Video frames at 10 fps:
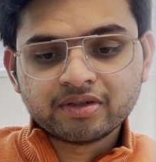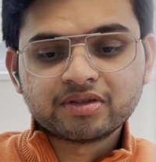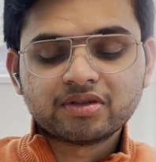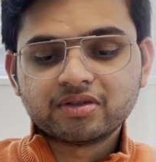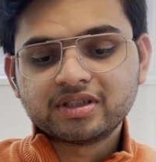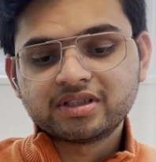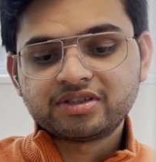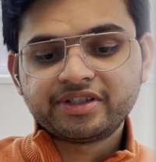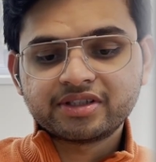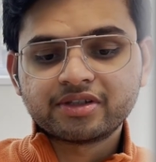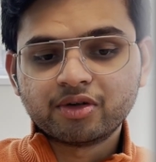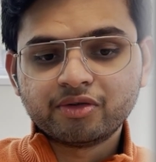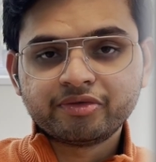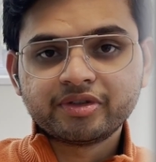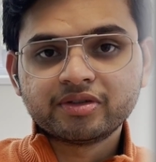So this is just an
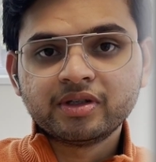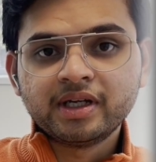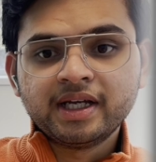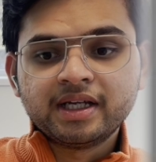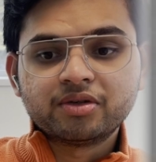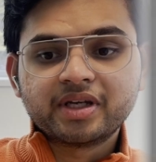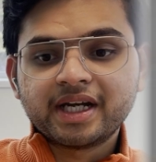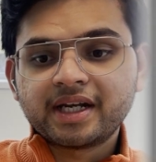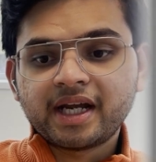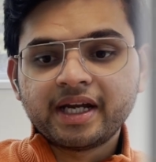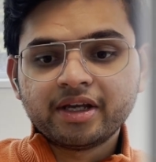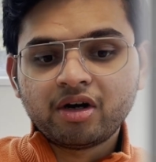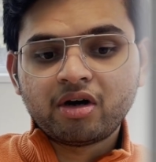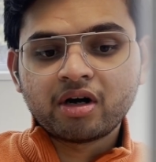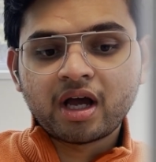overview to get an idea
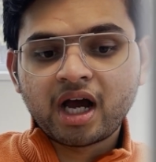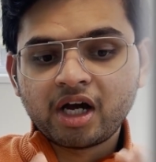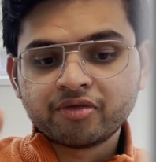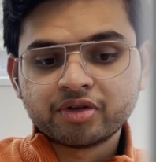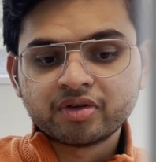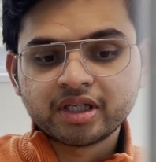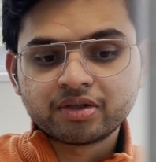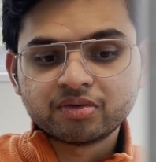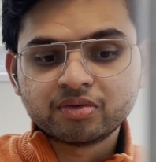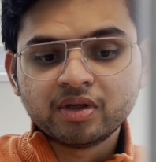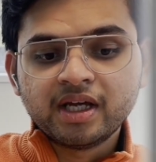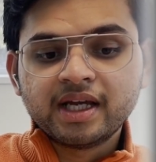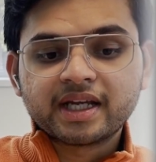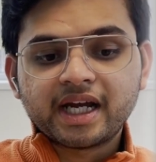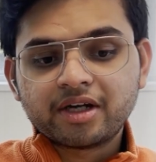on how you need to
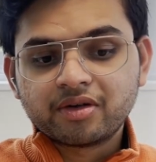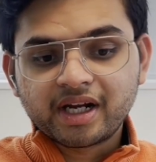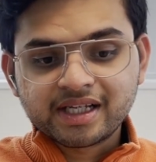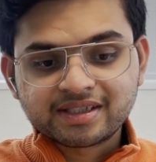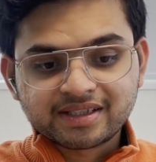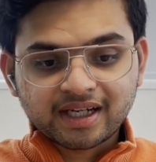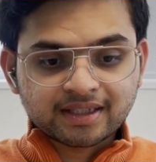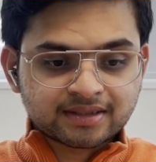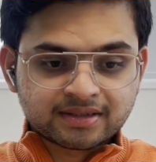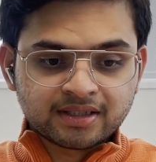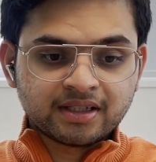categorize tasks.